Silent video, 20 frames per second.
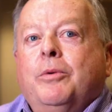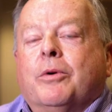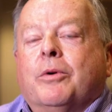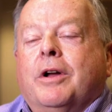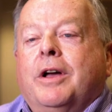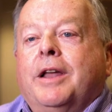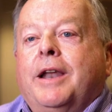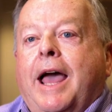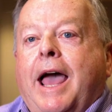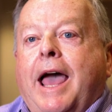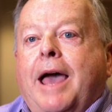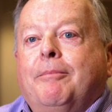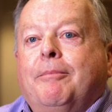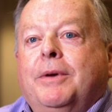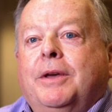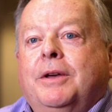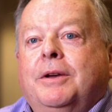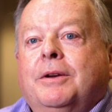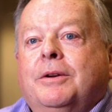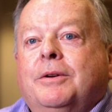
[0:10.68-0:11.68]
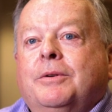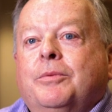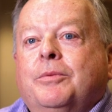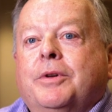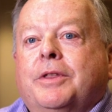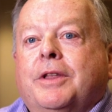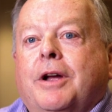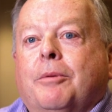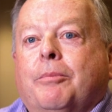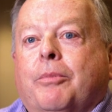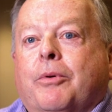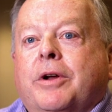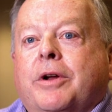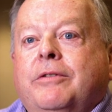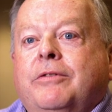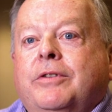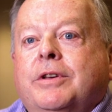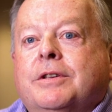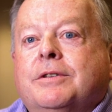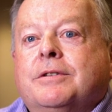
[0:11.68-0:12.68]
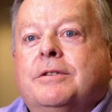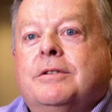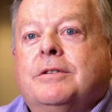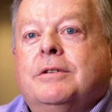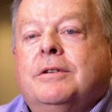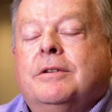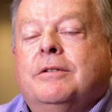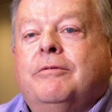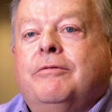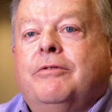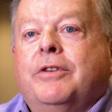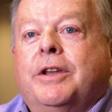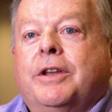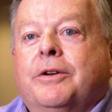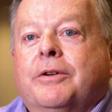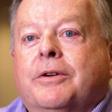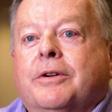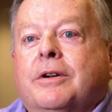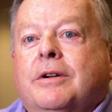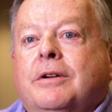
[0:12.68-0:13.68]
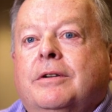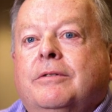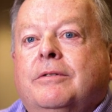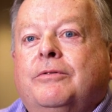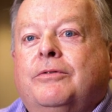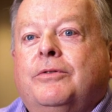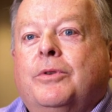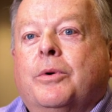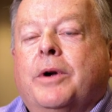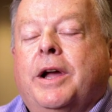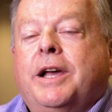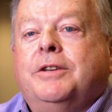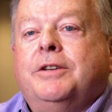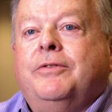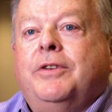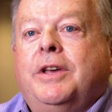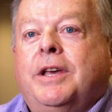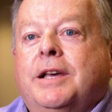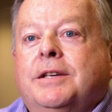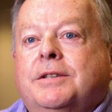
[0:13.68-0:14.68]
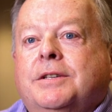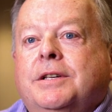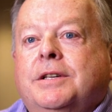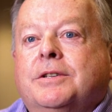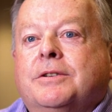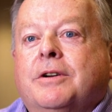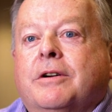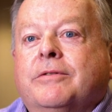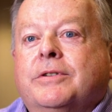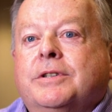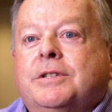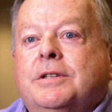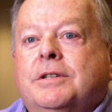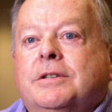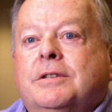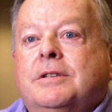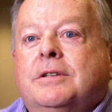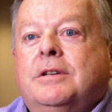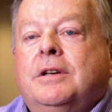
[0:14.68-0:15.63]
were unhappy with our previous vendor for HVAC services.